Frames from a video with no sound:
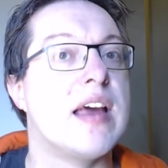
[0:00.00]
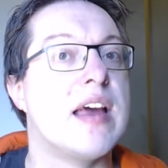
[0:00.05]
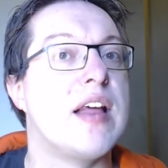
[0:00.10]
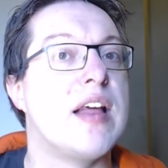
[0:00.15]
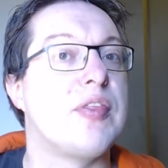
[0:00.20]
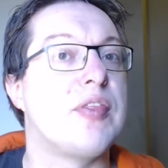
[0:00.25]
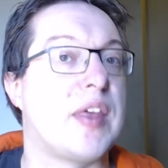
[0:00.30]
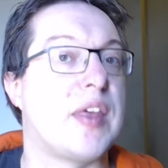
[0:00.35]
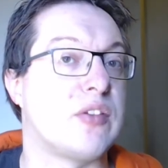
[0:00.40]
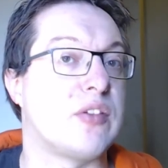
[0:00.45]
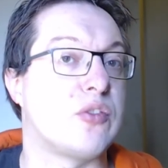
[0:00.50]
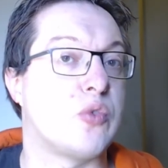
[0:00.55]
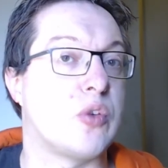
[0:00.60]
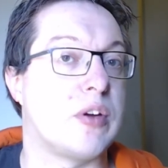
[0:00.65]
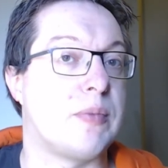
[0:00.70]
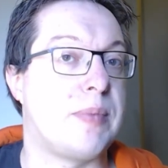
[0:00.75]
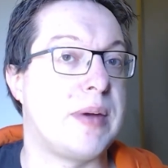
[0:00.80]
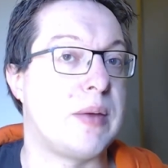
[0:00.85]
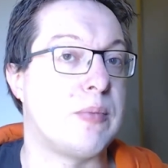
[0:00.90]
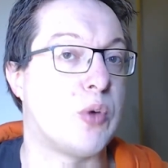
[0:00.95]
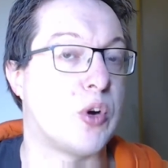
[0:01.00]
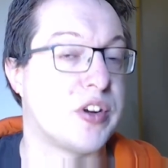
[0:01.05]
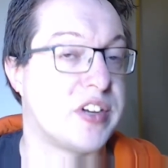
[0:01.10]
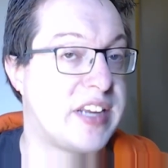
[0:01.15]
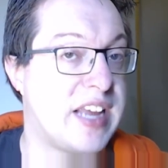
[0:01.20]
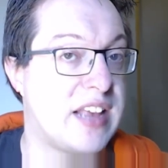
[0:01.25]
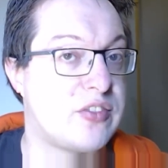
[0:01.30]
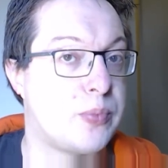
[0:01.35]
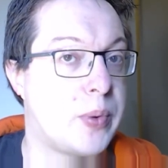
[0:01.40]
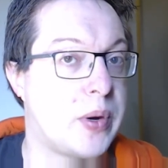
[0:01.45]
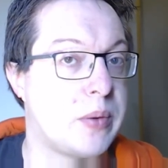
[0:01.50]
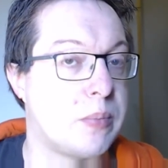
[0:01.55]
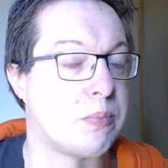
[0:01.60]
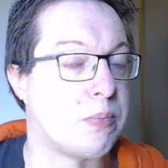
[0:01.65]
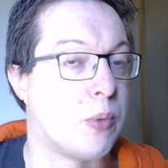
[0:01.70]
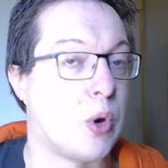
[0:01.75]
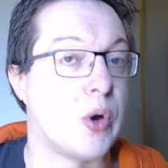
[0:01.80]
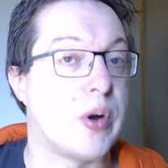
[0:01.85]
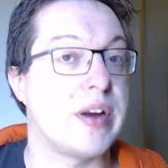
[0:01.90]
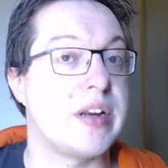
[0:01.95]
Things would have been more desperate,
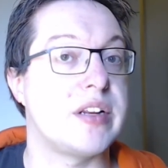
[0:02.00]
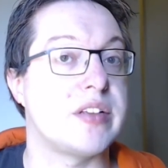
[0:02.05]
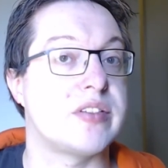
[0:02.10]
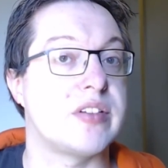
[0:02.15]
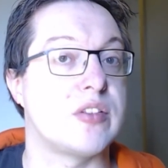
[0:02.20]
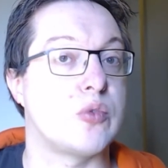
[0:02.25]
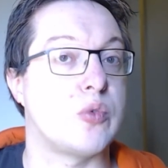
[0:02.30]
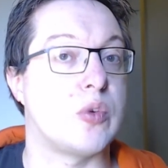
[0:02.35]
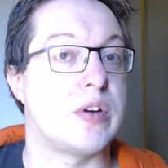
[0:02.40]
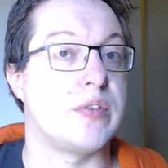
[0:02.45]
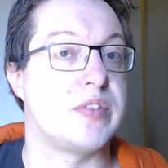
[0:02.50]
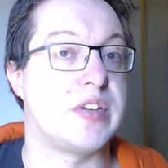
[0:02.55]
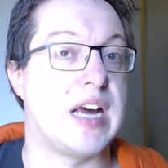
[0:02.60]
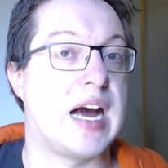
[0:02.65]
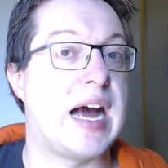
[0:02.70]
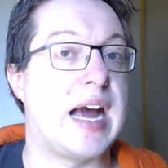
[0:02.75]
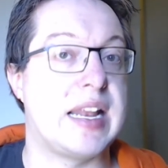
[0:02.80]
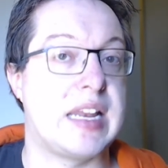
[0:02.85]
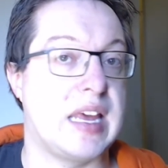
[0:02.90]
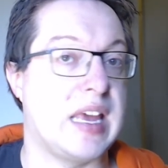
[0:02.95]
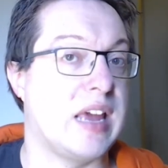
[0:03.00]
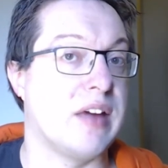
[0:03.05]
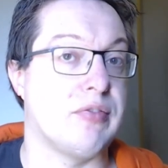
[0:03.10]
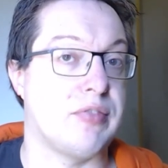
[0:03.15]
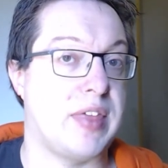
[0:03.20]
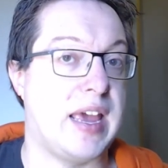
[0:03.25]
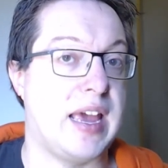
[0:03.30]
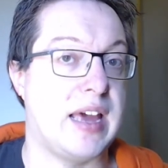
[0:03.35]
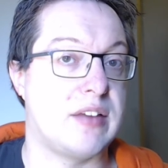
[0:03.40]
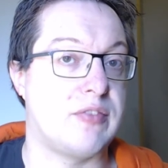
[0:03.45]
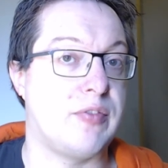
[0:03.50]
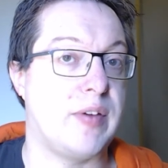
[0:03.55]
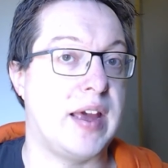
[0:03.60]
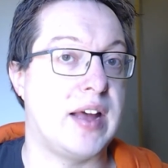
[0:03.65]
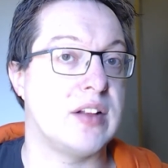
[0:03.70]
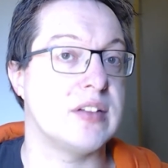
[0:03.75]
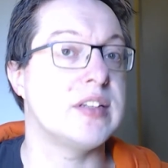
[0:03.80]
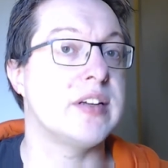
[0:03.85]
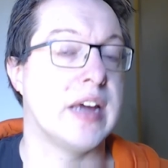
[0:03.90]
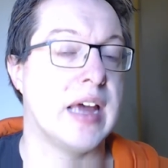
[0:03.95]
more innocents would have died if they had
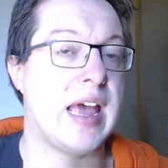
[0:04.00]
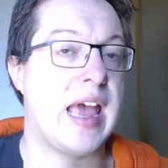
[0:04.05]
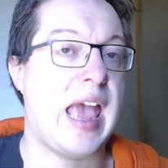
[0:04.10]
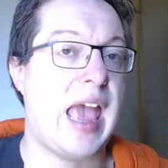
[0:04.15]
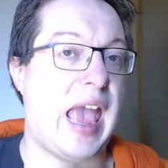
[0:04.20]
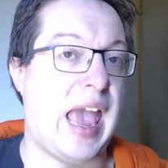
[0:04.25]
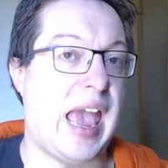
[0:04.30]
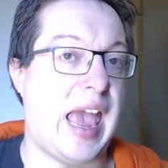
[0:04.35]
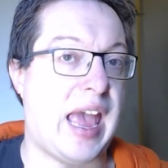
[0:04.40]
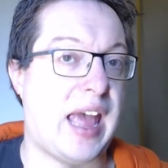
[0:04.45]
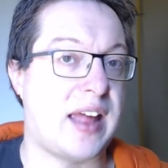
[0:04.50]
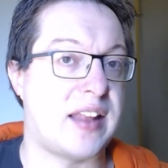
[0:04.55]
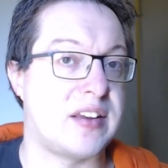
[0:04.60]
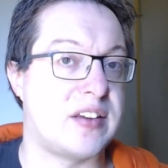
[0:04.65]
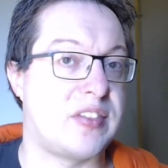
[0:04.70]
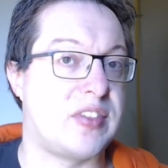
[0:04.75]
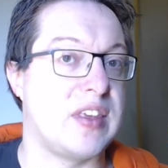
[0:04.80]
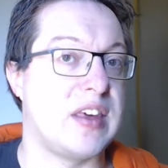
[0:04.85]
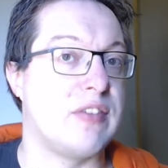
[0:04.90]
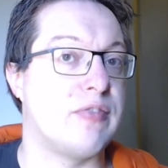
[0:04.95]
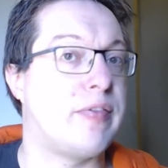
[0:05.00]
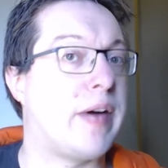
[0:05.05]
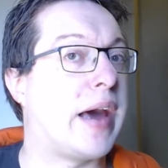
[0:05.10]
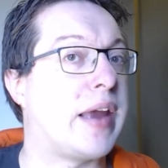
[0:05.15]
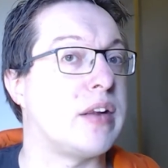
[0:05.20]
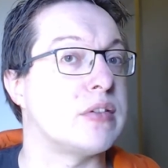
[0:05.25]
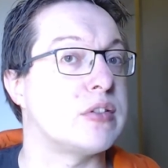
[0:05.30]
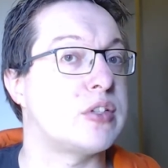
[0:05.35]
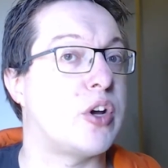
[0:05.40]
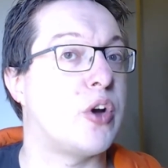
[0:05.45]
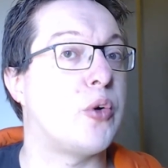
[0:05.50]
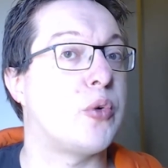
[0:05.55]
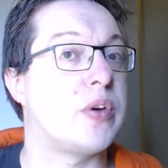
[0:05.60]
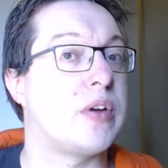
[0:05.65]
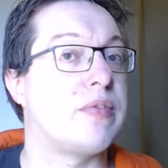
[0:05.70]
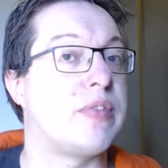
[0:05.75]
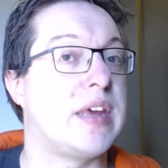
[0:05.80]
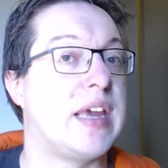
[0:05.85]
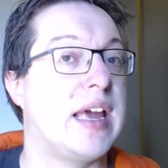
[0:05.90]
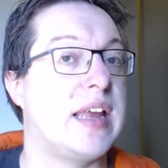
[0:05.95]
failed, and the final tone
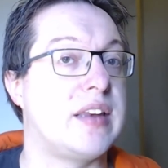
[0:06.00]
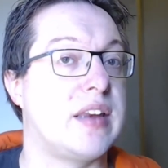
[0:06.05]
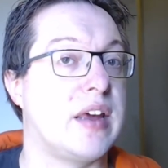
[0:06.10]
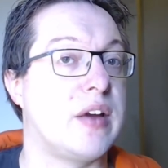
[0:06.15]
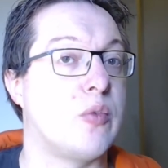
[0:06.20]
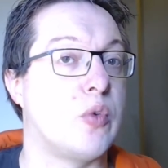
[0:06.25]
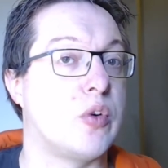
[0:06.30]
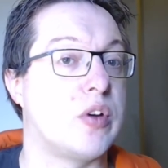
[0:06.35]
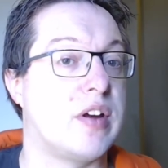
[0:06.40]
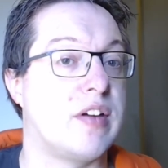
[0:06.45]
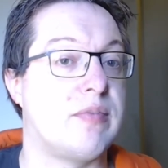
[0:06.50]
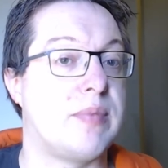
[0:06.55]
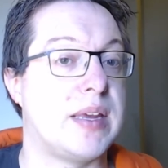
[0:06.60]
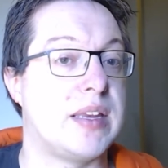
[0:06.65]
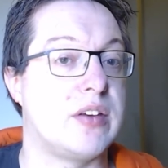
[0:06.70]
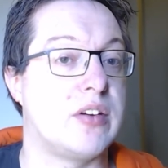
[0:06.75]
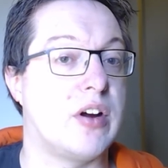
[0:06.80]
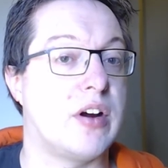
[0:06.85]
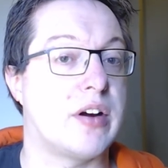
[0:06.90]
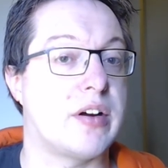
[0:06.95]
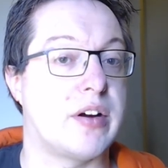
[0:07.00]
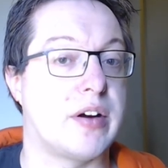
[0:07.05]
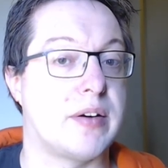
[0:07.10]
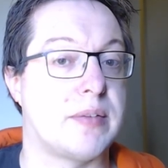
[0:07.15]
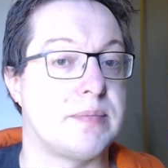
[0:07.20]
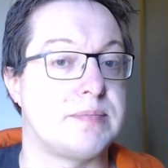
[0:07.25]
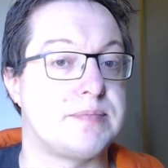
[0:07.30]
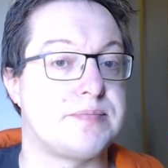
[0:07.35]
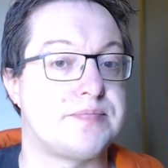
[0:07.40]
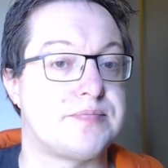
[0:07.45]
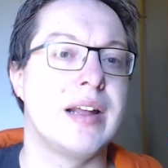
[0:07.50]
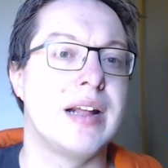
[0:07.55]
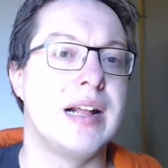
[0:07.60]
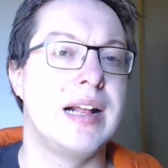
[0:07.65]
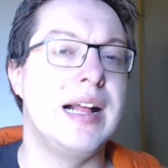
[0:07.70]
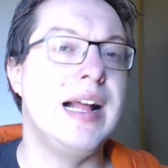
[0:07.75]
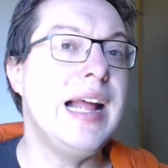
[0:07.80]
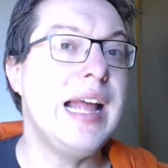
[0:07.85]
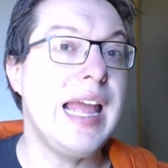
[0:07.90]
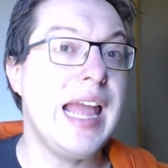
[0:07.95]
of the ending would have been darker.
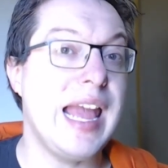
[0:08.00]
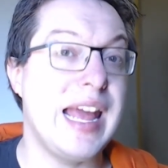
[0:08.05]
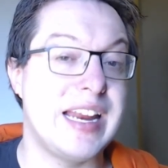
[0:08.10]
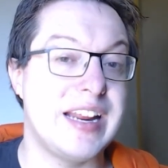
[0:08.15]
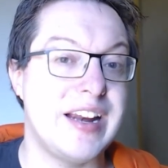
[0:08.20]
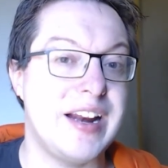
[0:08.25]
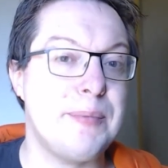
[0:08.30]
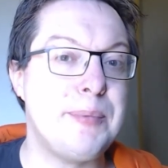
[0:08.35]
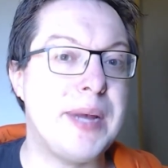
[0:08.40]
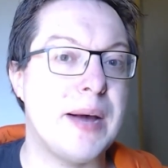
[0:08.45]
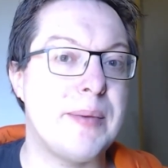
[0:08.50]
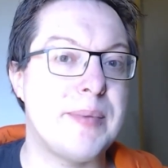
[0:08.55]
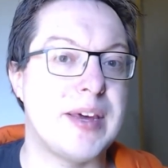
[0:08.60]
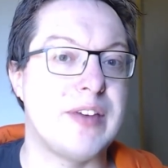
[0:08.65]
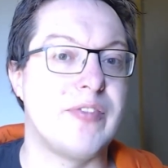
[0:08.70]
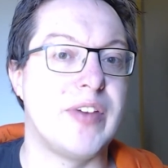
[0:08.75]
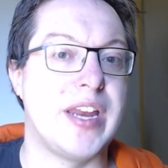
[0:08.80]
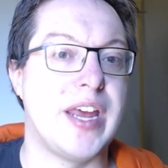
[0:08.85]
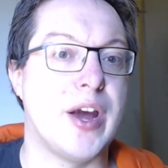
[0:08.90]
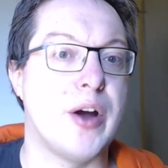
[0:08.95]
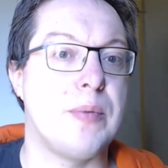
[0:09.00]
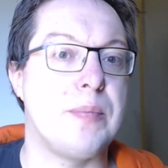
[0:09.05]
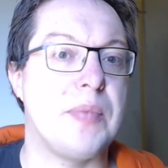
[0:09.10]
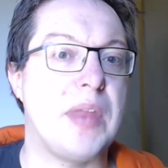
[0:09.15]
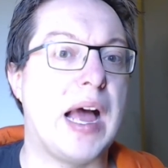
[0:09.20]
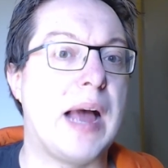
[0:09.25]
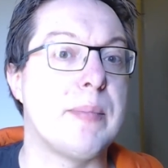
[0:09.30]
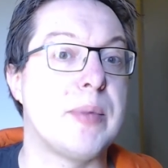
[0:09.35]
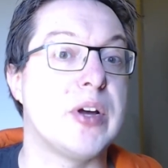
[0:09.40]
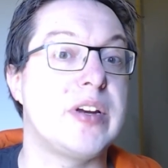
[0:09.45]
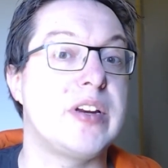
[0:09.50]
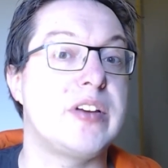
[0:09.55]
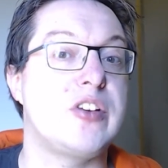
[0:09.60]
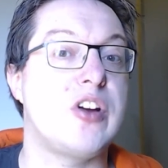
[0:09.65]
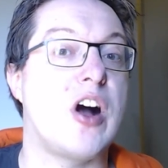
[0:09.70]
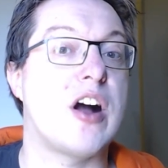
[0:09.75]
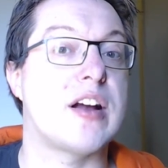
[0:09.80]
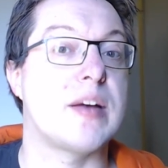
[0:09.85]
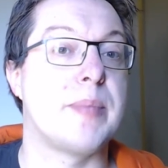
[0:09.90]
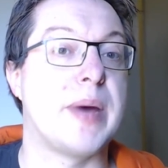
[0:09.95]
In an upcoming video, I'm going to
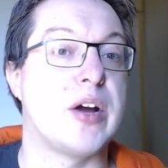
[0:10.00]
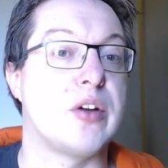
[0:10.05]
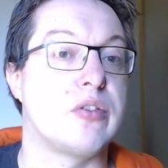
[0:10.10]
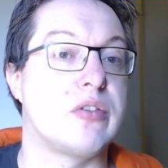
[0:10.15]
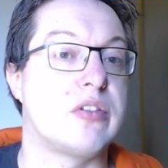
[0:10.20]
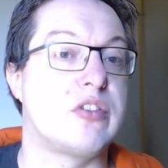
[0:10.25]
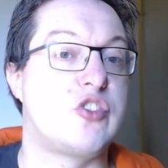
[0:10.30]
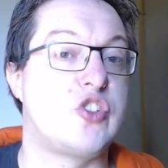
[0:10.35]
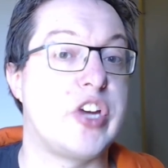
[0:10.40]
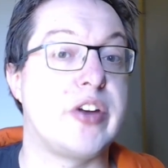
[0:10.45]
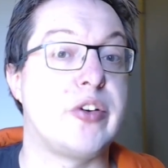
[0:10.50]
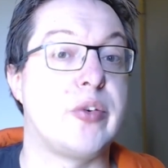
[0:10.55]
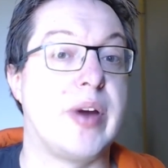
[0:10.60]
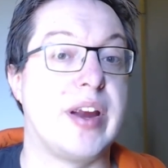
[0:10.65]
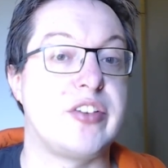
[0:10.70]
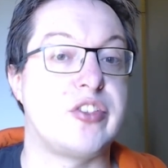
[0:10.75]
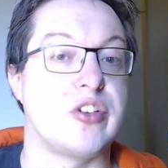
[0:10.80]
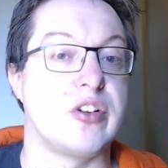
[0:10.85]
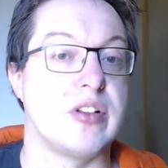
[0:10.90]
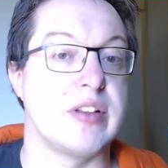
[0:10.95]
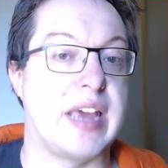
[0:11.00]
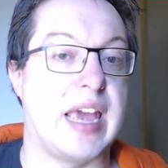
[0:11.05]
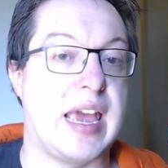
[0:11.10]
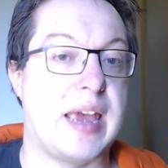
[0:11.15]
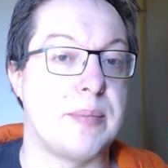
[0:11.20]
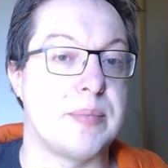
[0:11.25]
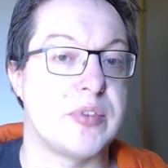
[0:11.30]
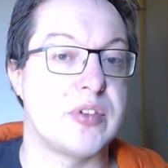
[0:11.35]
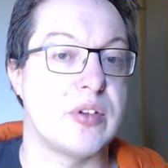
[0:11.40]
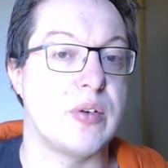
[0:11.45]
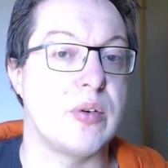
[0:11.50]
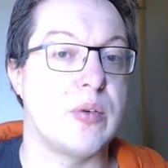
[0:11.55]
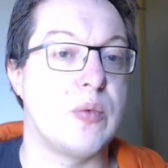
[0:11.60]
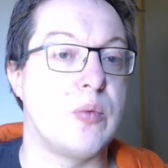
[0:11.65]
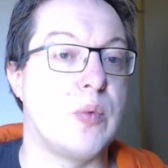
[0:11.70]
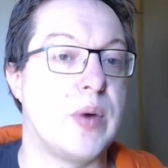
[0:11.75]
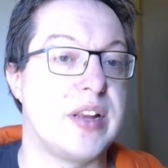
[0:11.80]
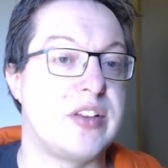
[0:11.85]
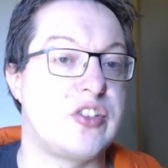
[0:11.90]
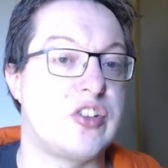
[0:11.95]
talk about generational games,
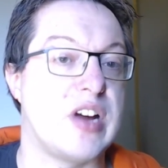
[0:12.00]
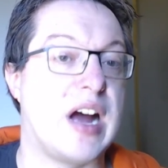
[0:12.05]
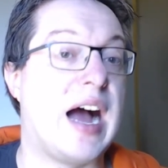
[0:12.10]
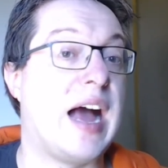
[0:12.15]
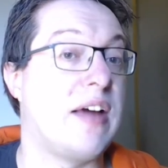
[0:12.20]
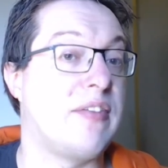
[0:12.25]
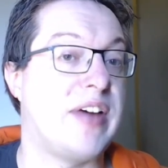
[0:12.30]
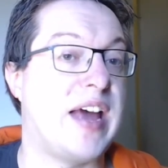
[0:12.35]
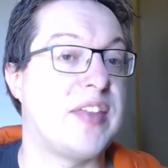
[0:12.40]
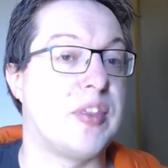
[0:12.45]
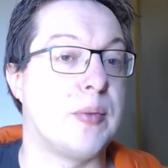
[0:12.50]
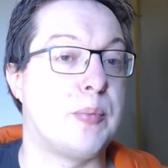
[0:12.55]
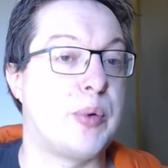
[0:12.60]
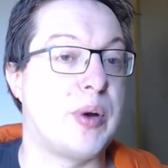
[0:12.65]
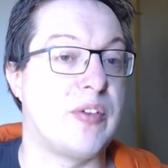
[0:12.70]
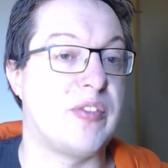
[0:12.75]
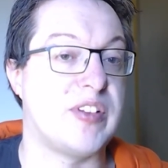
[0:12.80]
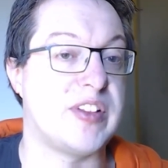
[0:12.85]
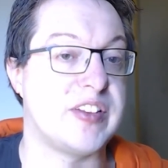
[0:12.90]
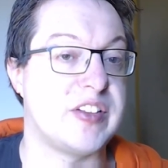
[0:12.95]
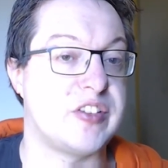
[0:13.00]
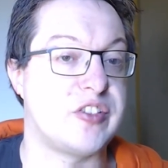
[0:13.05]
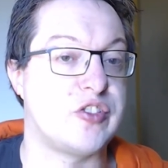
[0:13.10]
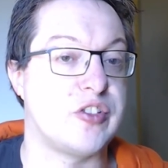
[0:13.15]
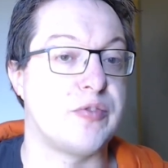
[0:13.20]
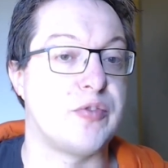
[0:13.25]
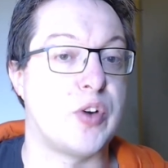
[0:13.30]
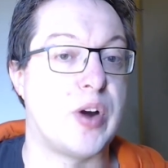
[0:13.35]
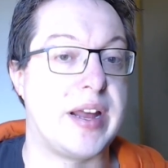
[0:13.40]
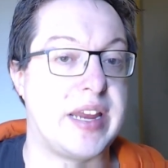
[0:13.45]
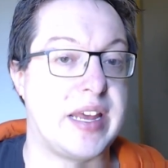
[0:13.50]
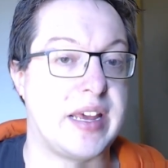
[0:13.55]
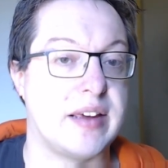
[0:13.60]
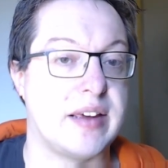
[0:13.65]
which I've had the privilege of running.